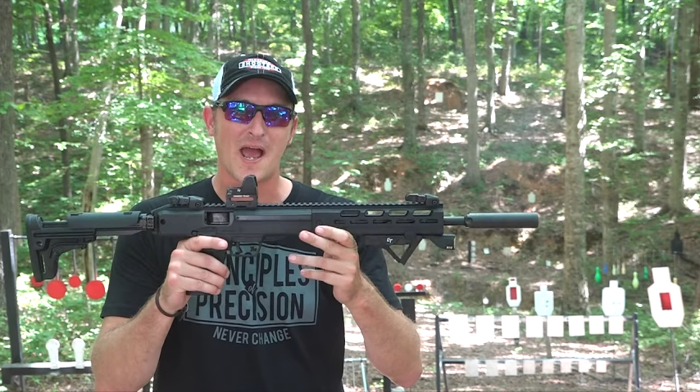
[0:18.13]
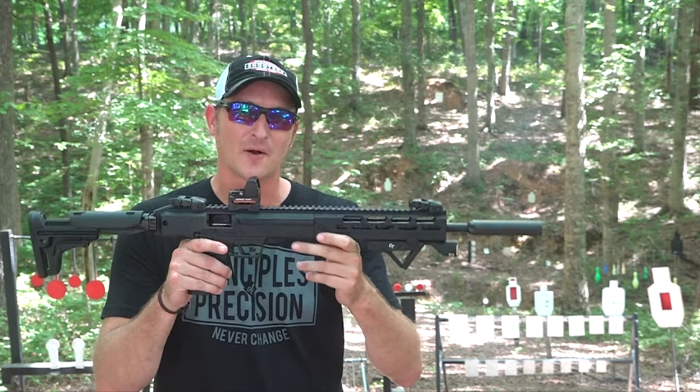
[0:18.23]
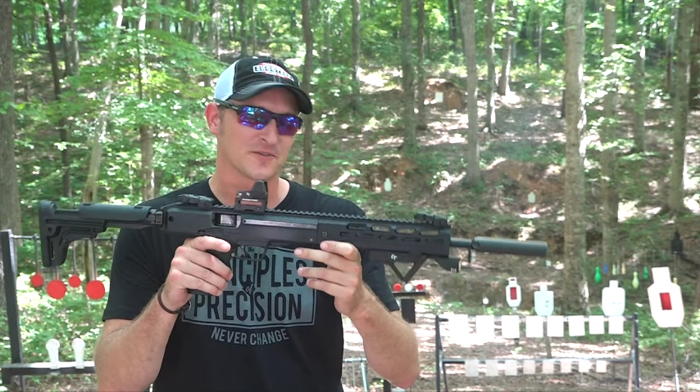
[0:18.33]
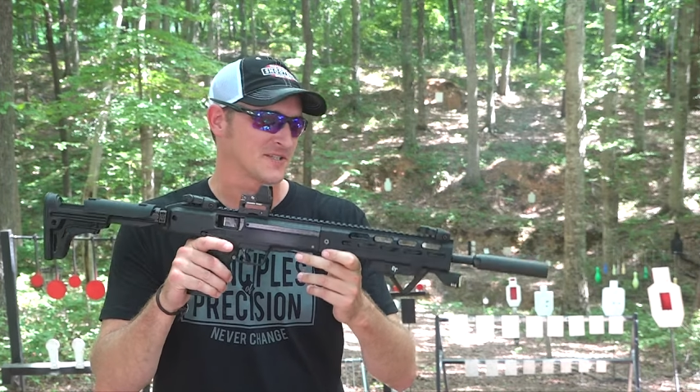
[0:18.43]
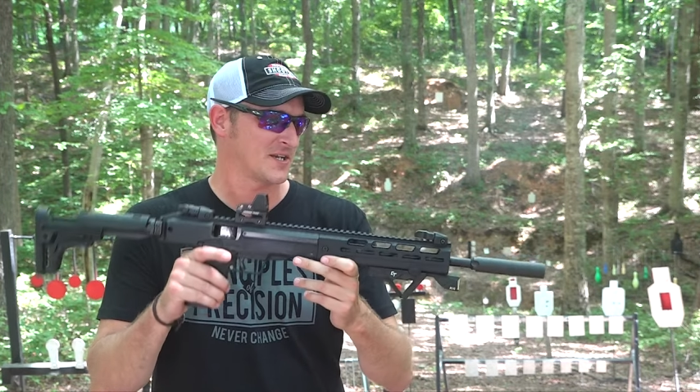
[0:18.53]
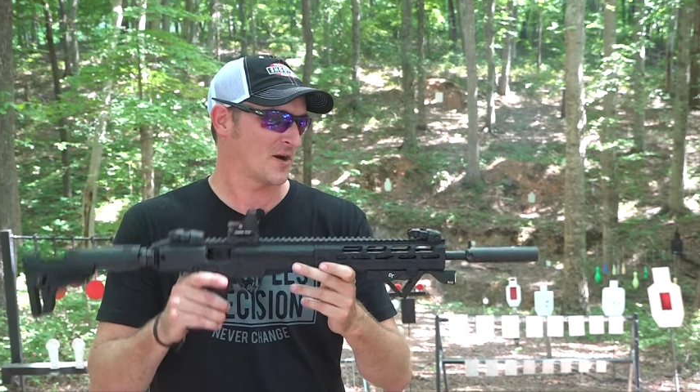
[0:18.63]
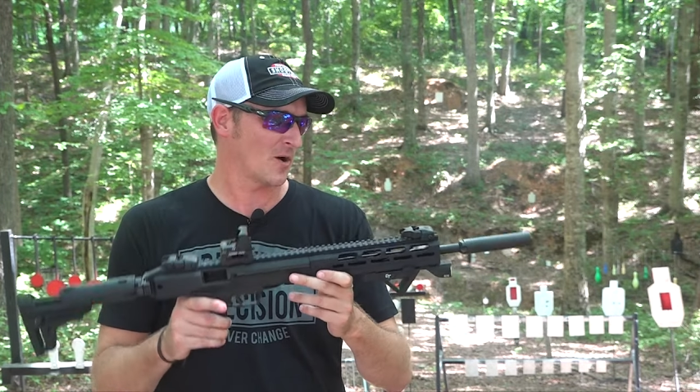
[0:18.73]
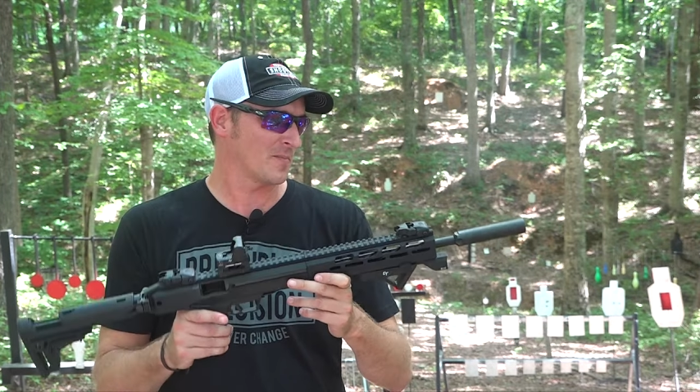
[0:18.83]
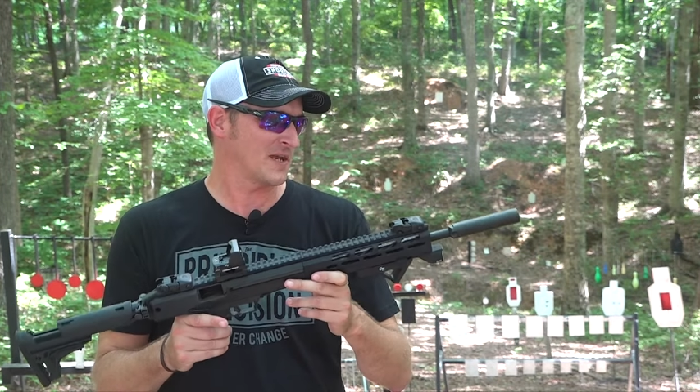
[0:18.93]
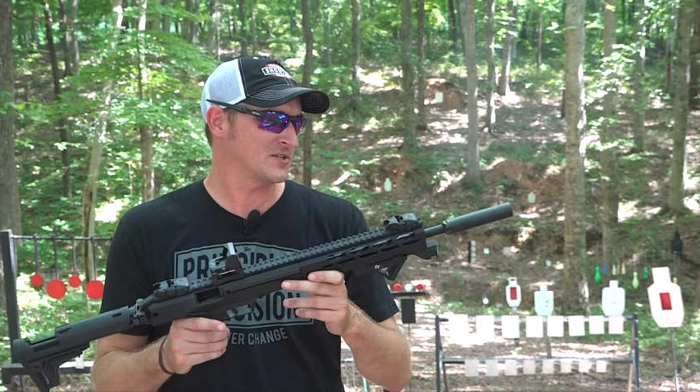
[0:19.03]
LC
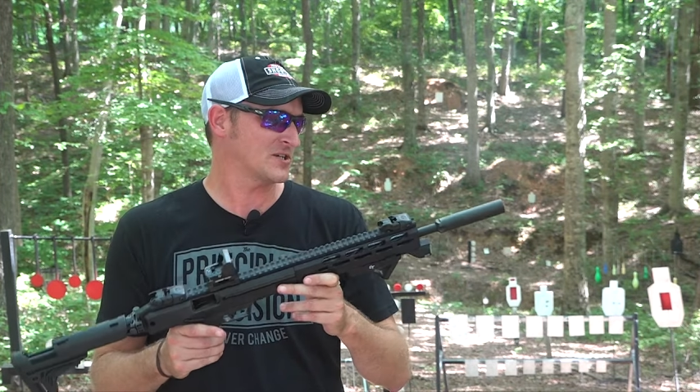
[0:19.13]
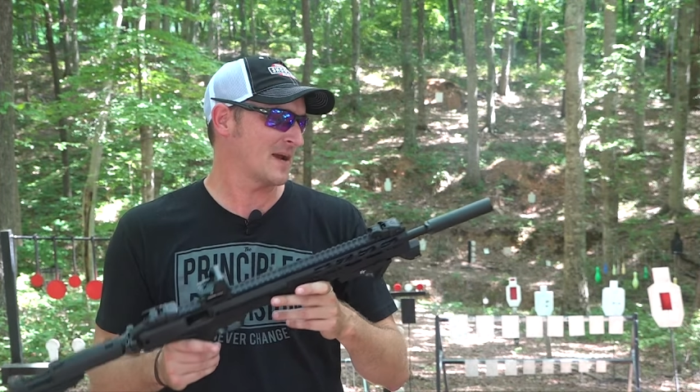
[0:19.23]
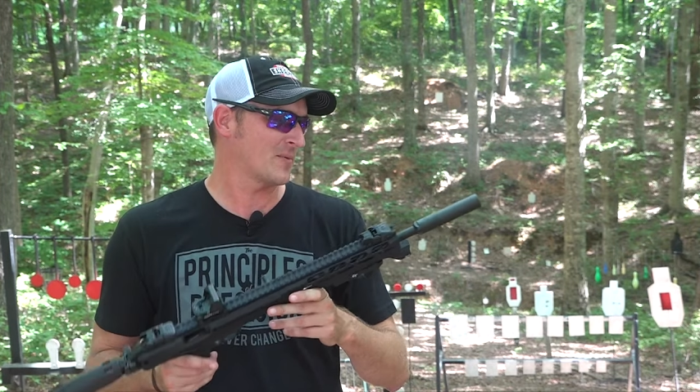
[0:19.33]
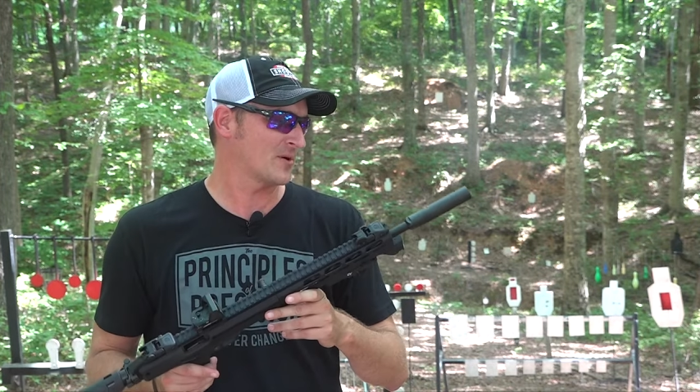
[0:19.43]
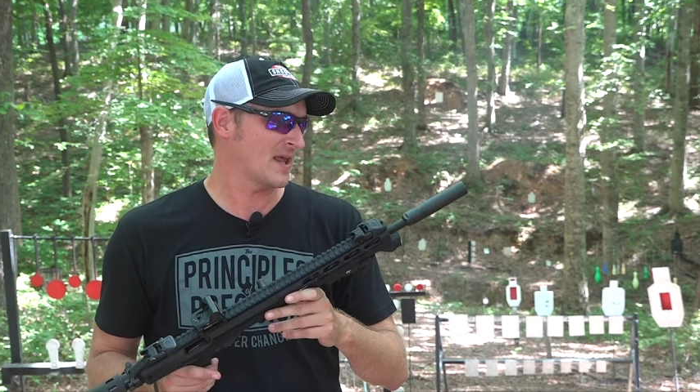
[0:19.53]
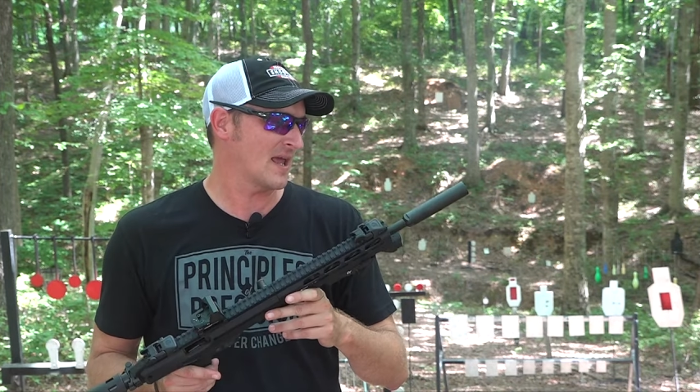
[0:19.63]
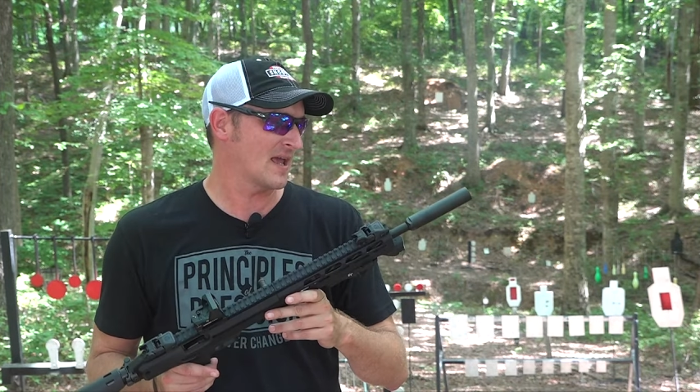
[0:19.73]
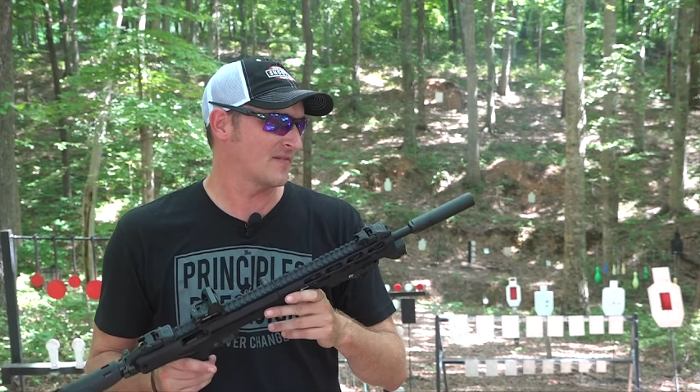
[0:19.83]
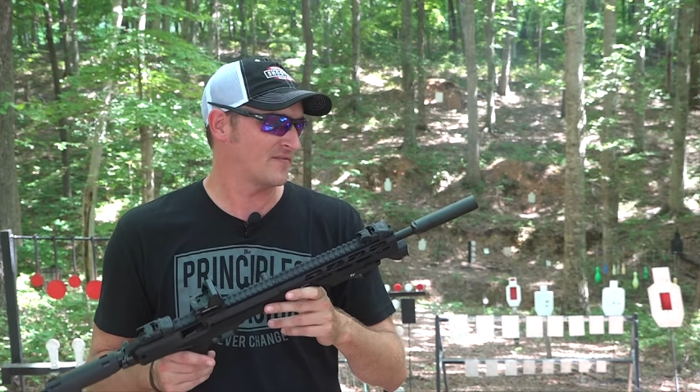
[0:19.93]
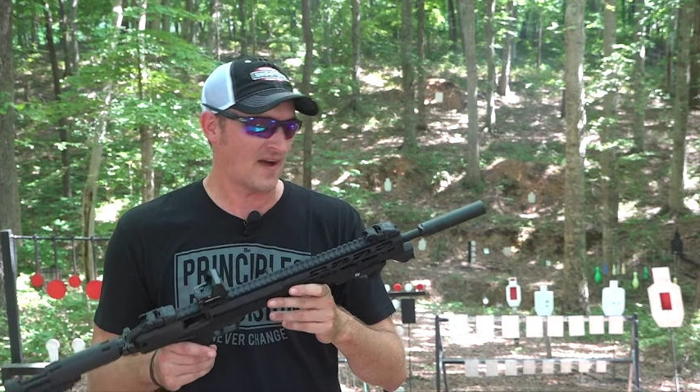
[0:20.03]
carbine chambered
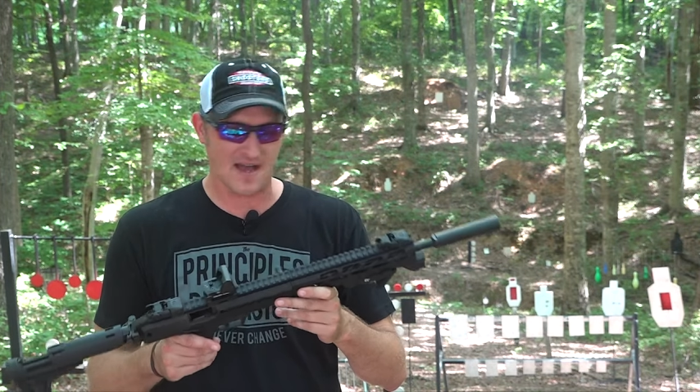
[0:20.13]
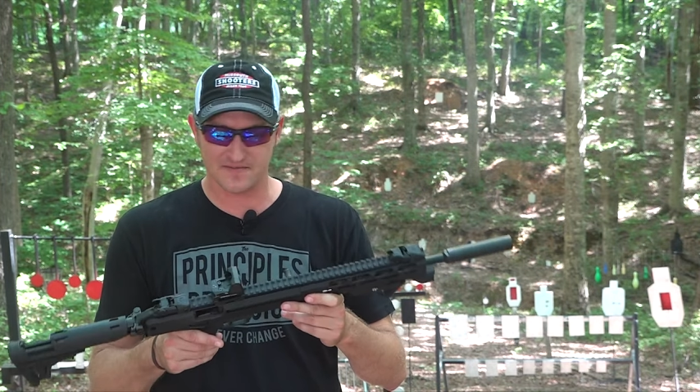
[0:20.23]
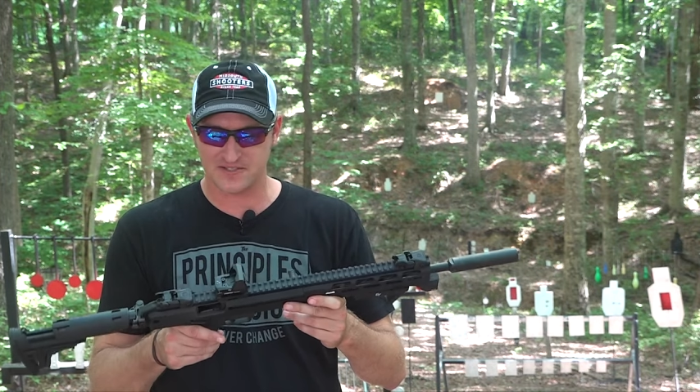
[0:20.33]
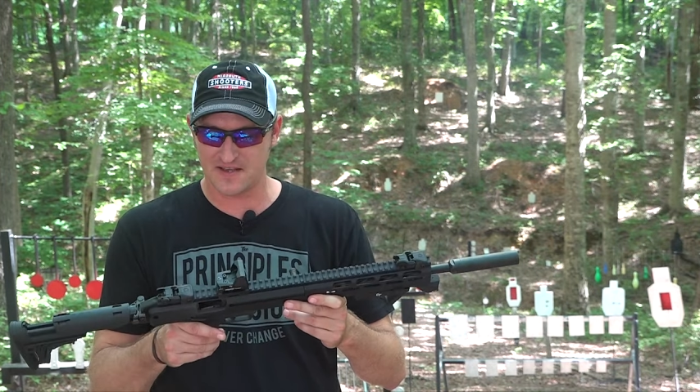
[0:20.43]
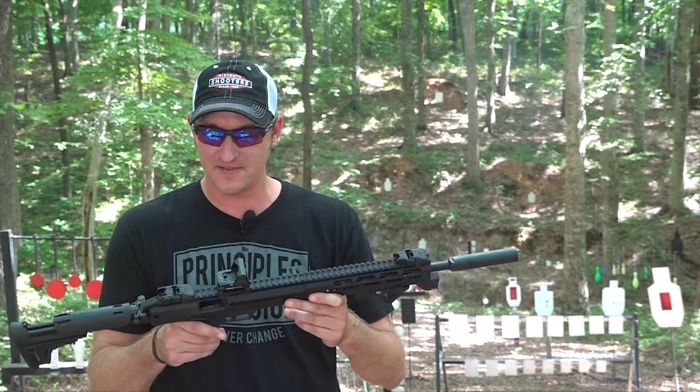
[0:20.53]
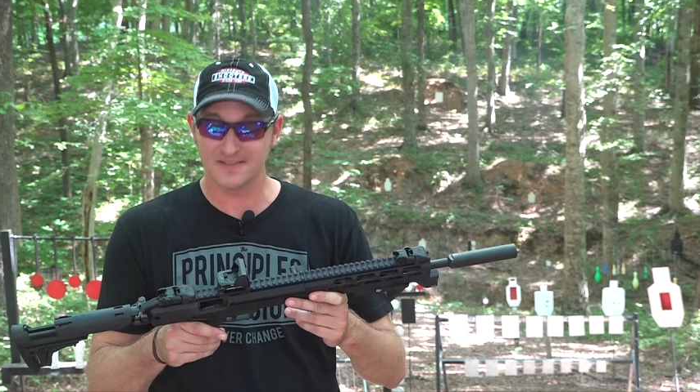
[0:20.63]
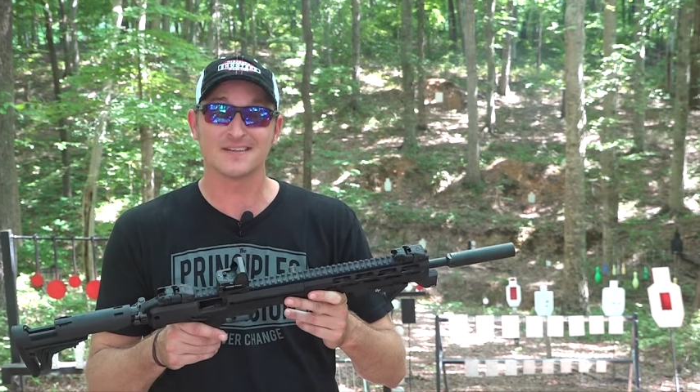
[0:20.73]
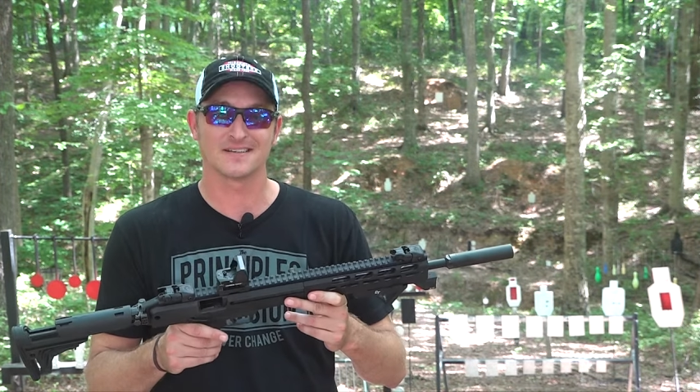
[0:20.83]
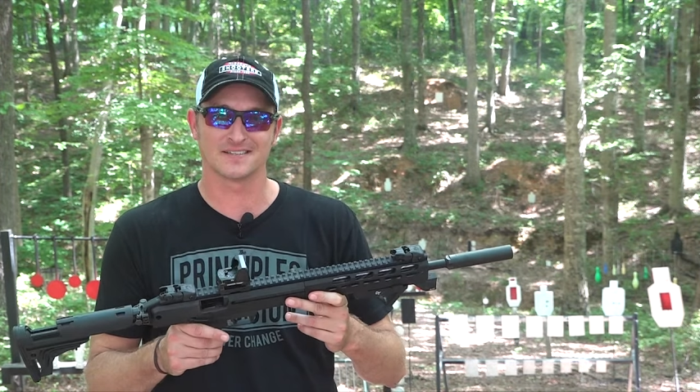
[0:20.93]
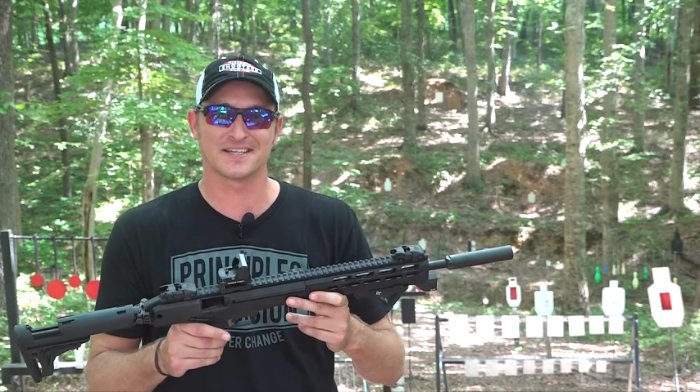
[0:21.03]
in 5.7.
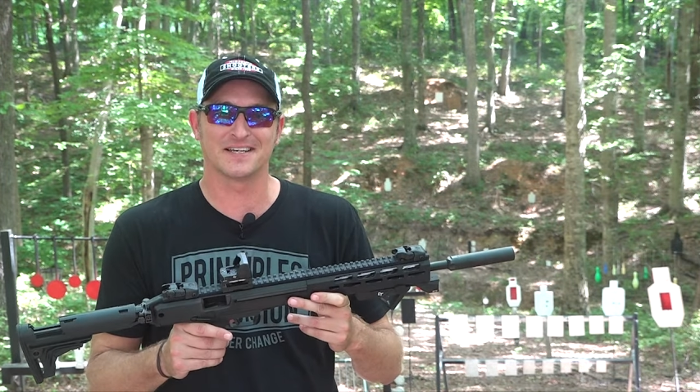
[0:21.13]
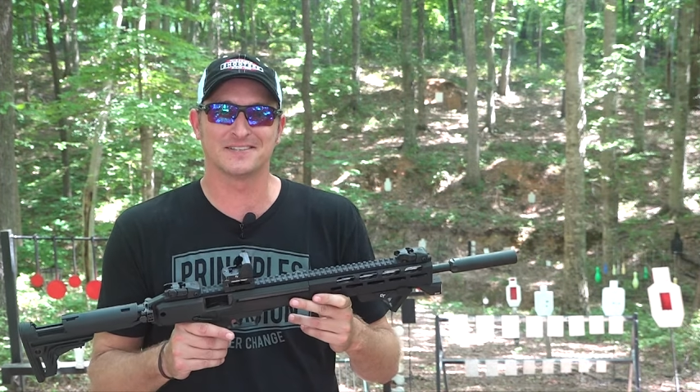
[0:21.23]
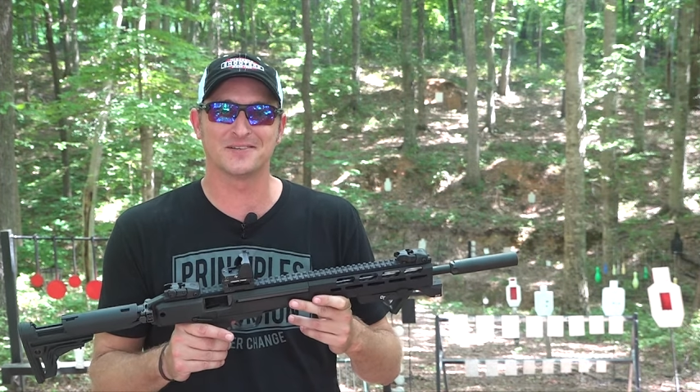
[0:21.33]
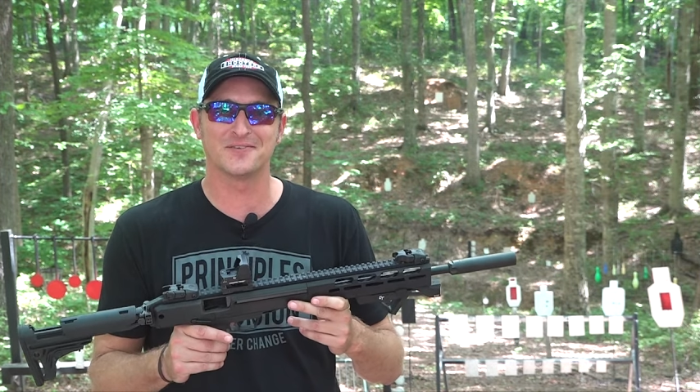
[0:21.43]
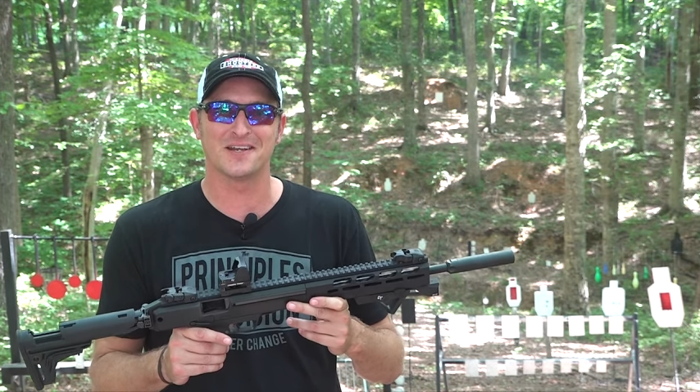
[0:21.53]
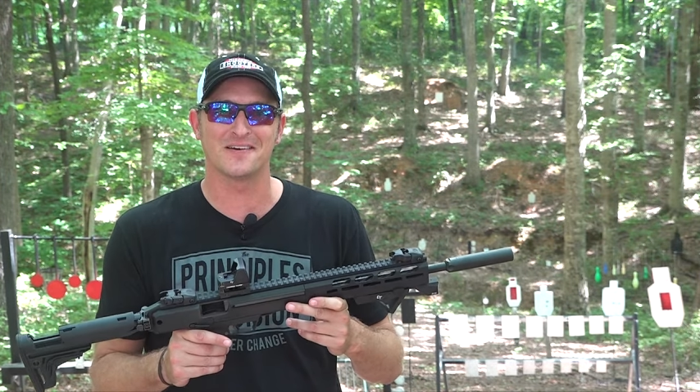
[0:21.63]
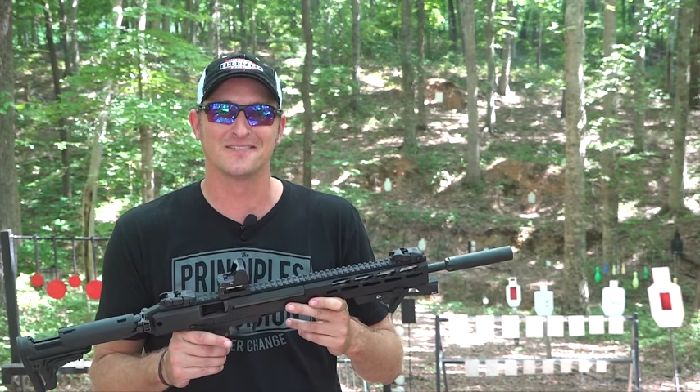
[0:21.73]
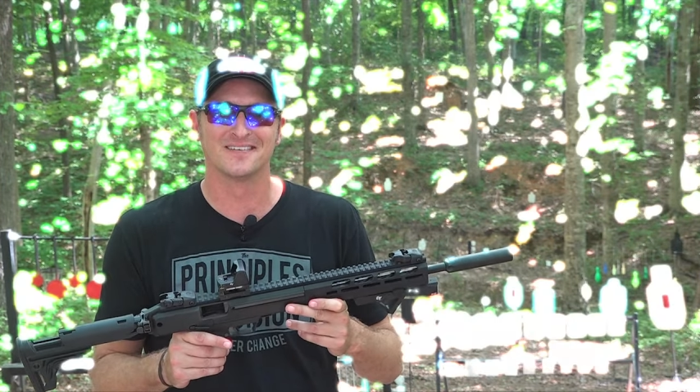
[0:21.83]
Let's get into the video.